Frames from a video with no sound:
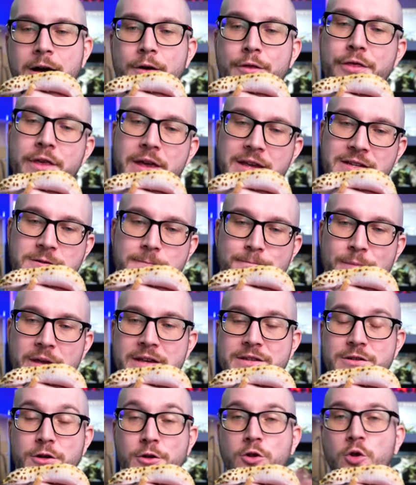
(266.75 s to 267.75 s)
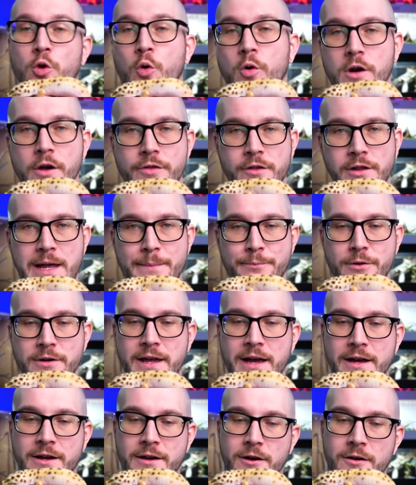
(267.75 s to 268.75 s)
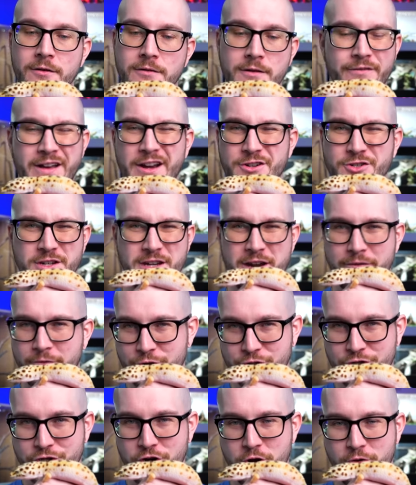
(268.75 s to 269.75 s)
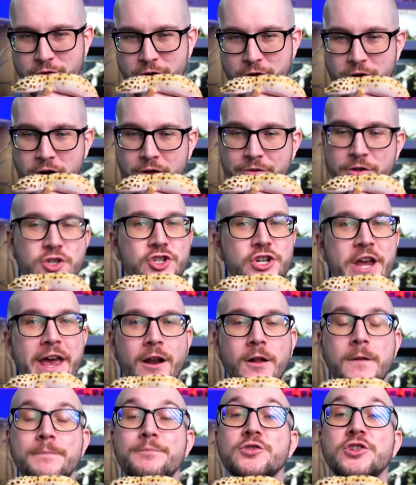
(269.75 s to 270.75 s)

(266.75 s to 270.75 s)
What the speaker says: Now this is Alora the leopard gecko. I've actually never shown her on the channel.